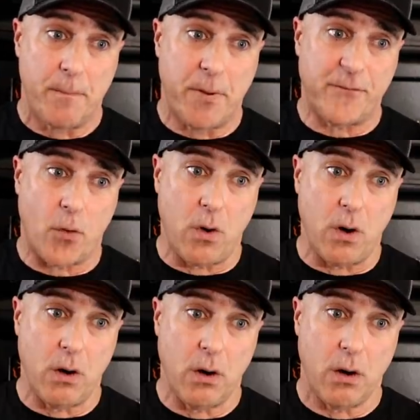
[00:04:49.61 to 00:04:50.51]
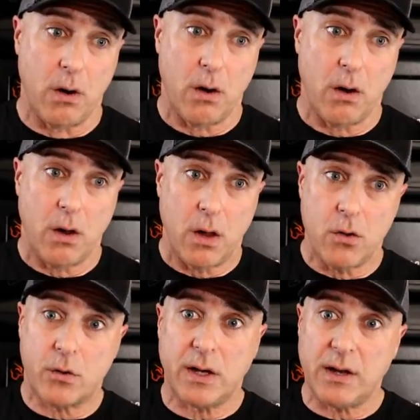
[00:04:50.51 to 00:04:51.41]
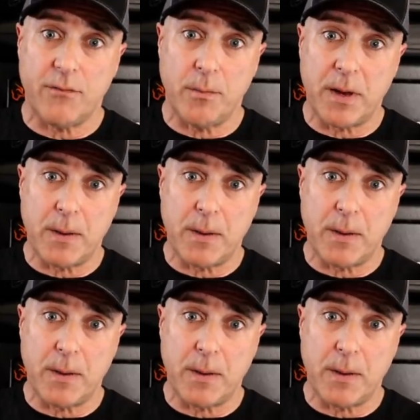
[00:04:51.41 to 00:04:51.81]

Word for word: before you can even